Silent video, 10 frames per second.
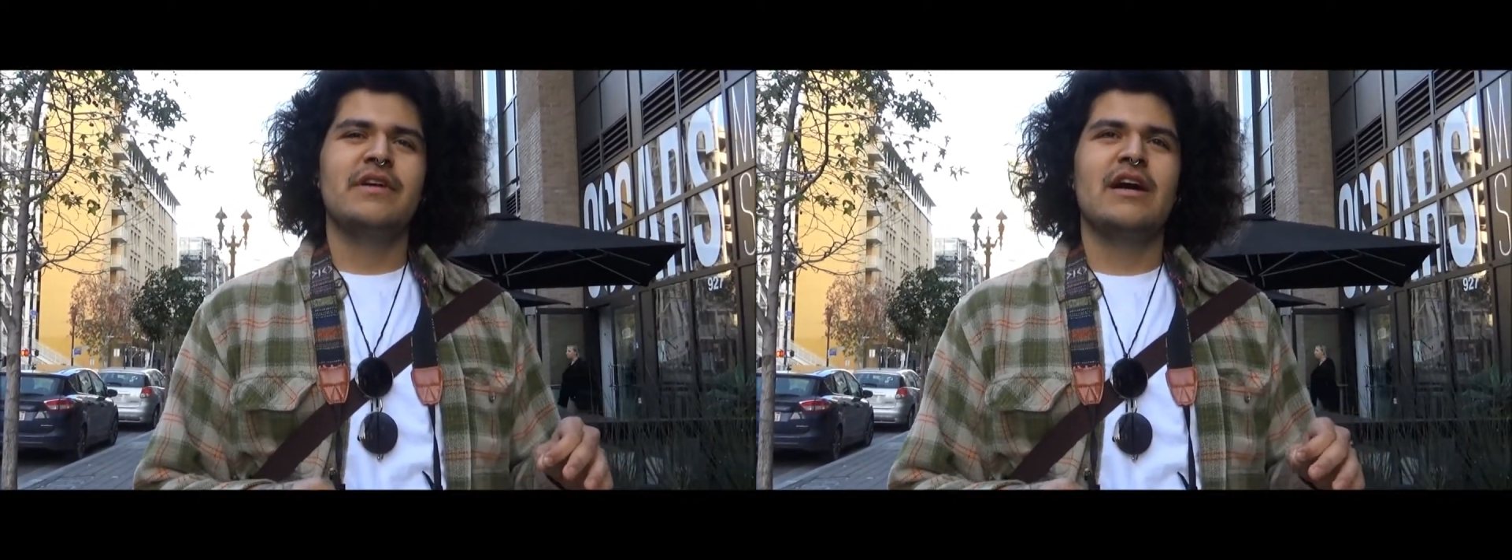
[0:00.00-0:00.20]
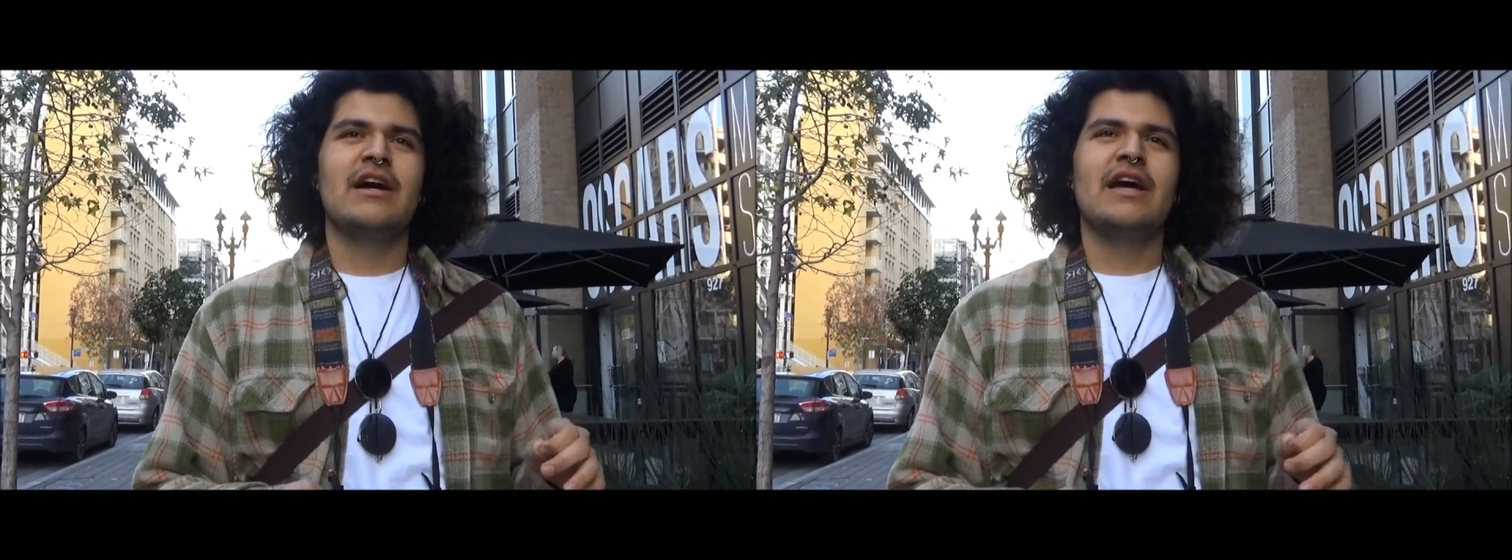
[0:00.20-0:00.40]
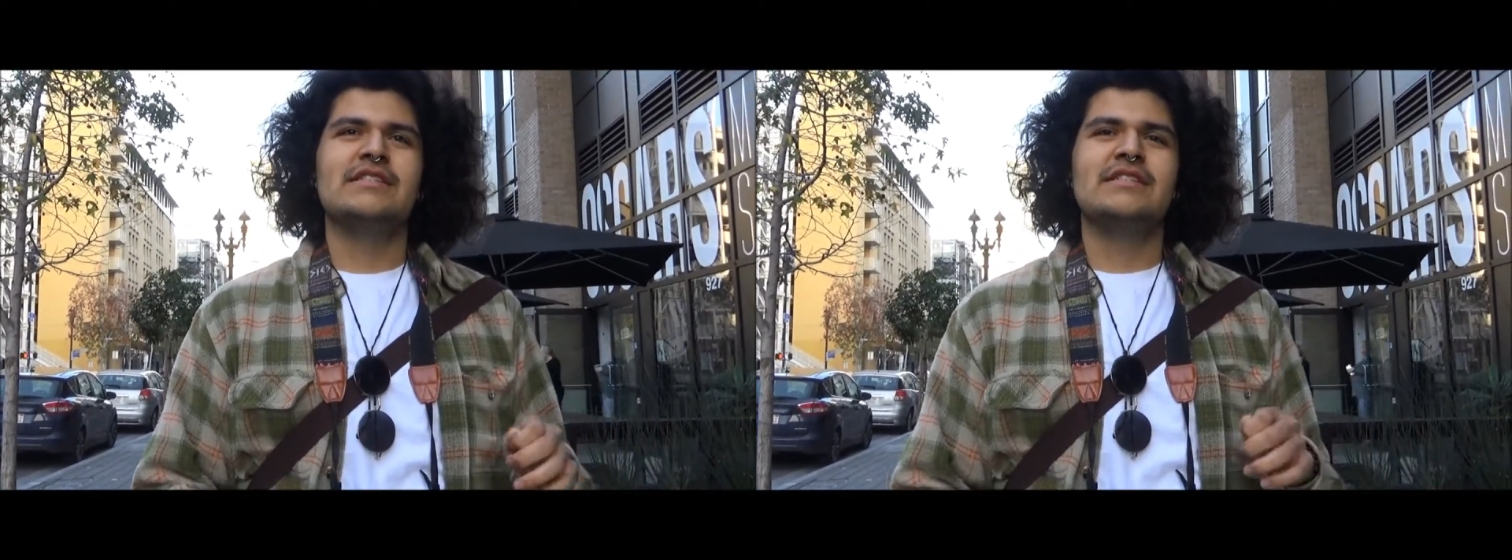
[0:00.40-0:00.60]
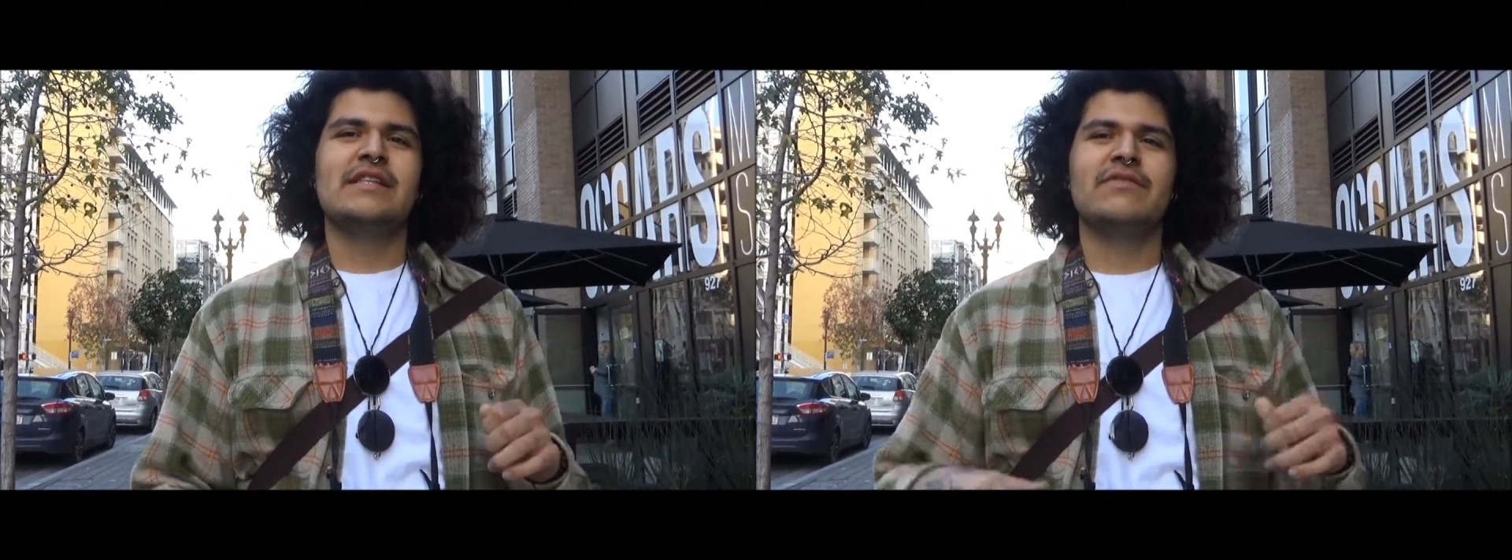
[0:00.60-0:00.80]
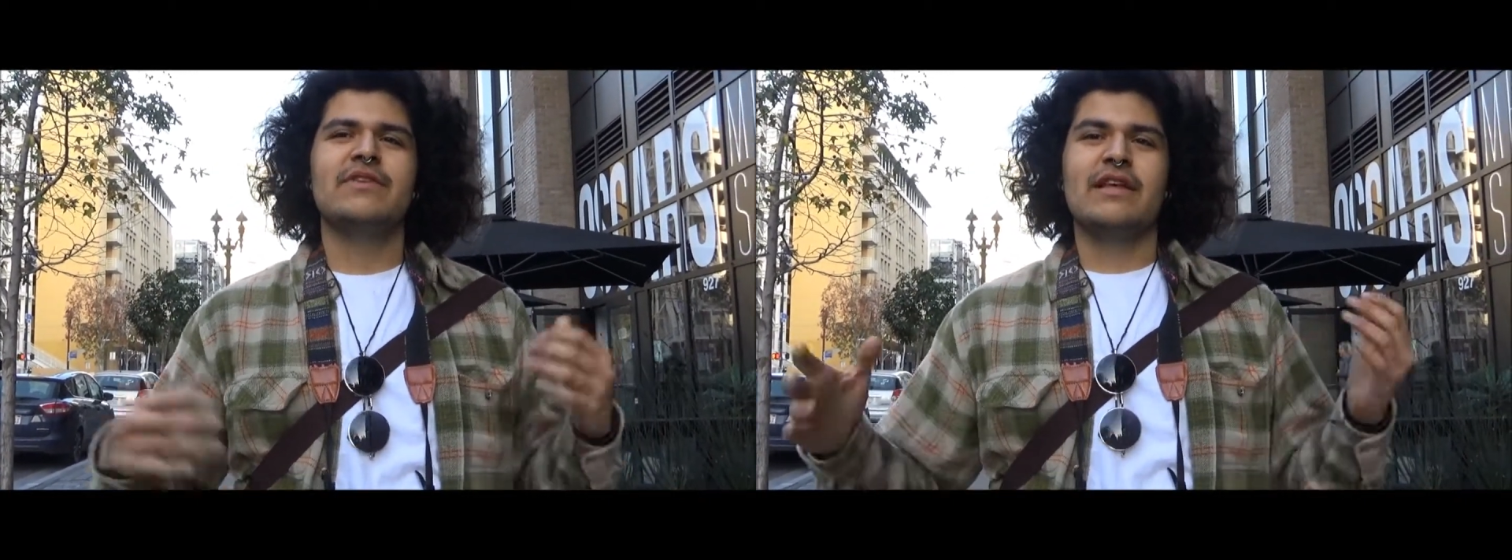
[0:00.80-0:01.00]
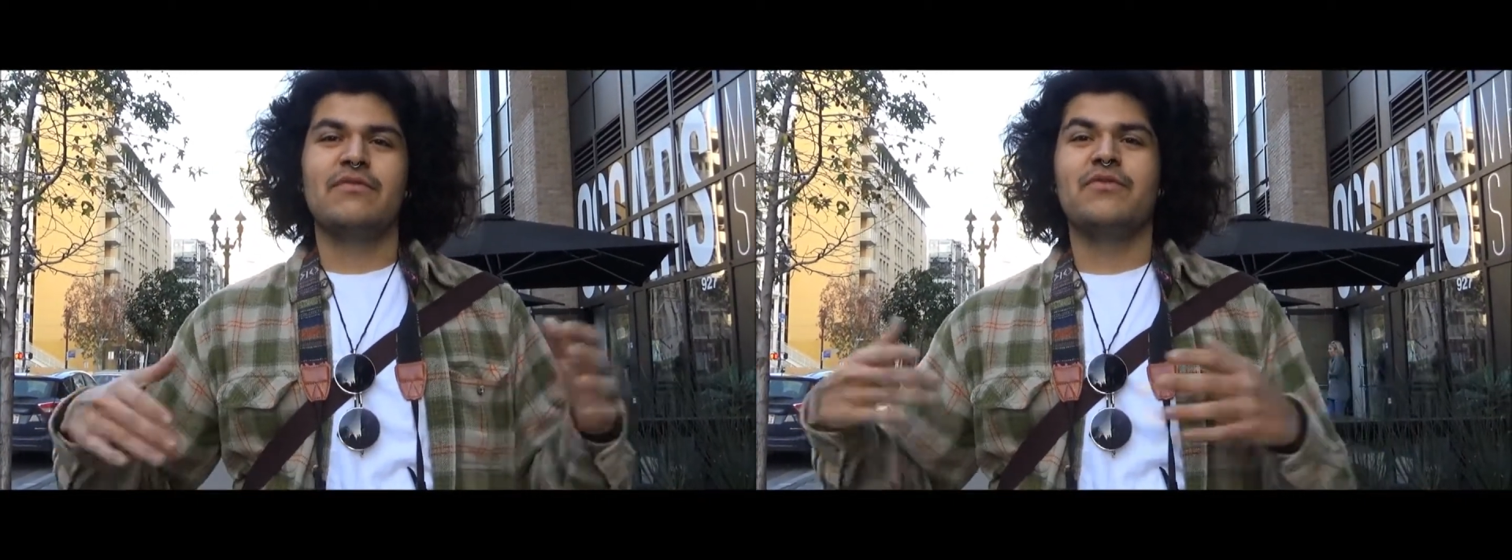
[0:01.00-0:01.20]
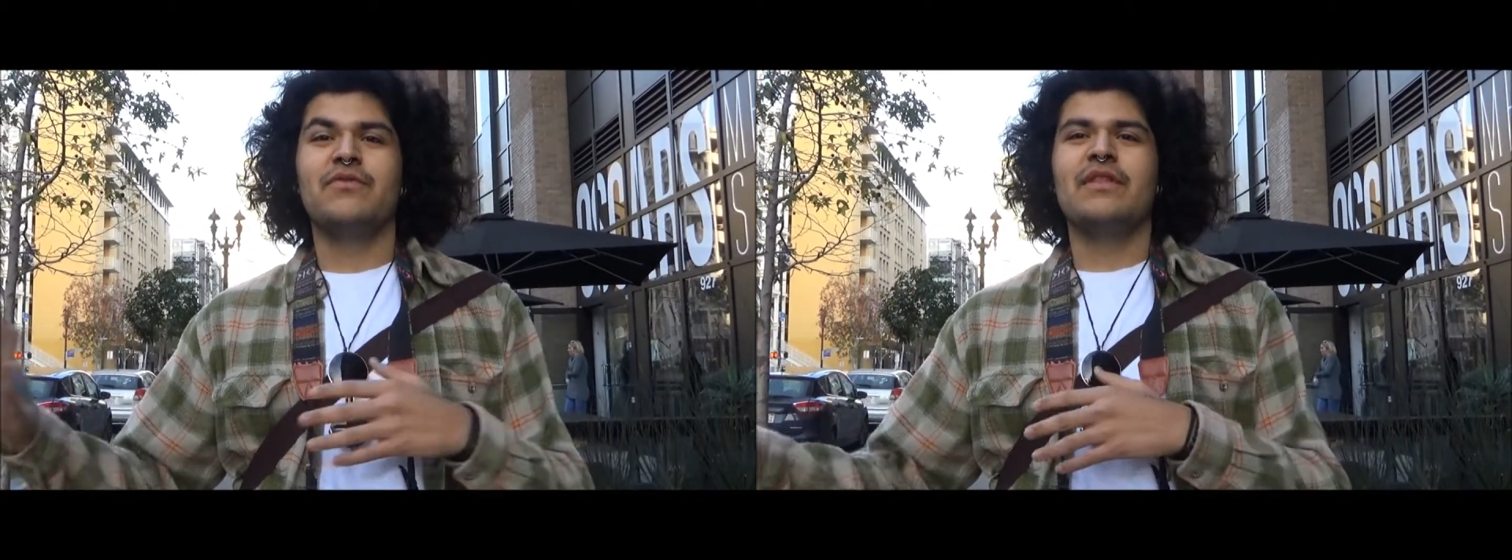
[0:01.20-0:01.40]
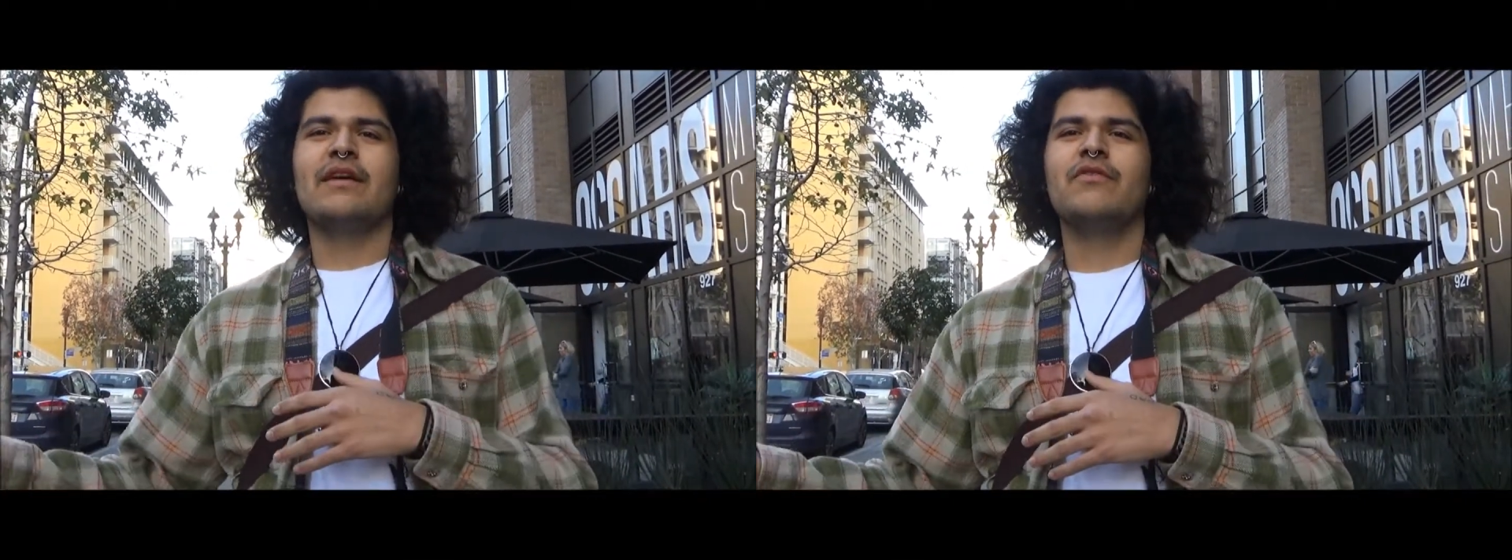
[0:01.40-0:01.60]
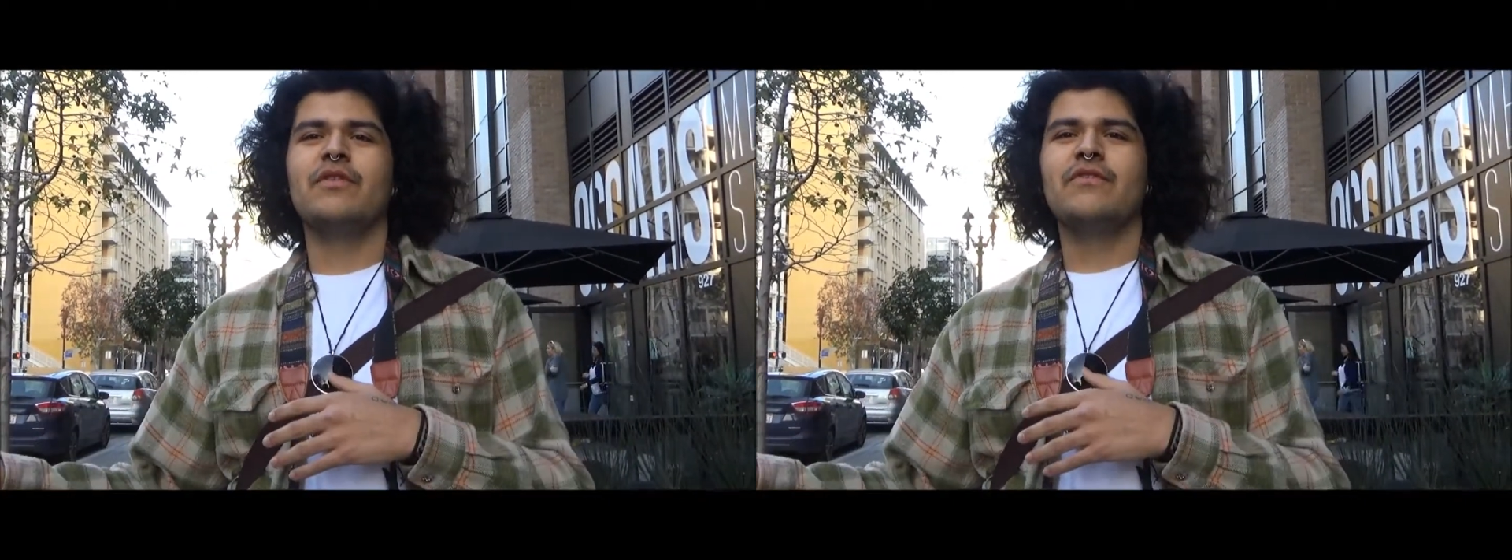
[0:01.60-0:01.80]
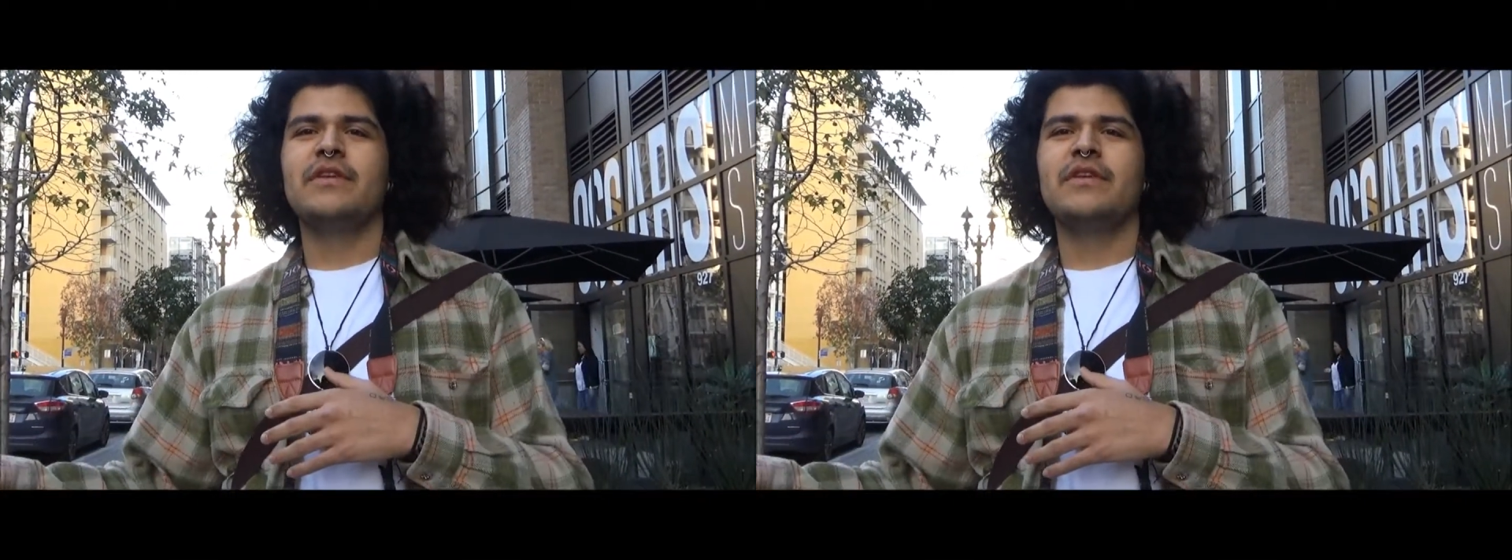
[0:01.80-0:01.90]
I just never like fully